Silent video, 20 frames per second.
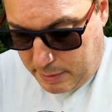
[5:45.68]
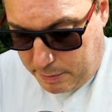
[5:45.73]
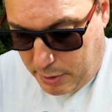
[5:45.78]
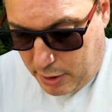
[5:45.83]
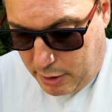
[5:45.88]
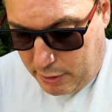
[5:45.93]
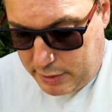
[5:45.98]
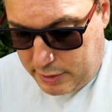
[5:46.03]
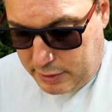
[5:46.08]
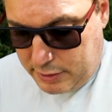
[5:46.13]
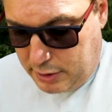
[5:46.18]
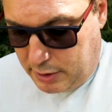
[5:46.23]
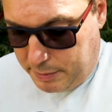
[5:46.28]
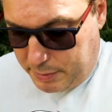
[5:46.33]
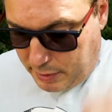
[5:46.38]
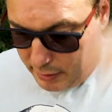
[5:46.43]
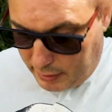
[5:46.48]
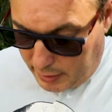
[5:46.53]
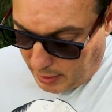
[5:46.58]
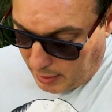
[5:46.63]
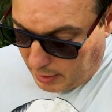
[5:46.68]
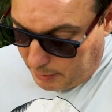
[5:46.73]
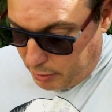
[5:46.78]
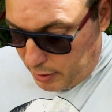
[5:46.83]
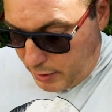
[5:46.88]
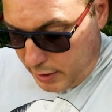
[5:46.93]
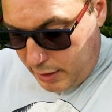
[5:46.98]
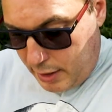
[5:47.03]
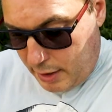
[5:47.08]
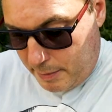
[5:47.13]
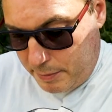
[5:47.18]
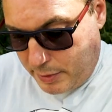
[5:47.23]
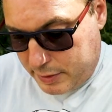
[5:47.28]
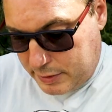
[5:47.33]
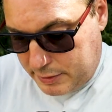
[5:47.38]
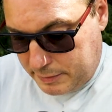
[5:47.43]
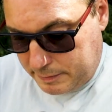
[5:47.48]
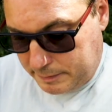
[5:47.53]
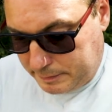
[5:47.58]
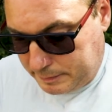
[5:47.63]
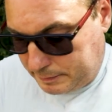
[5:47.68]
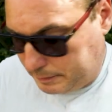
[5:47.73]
bar at the top and calibrate your compass.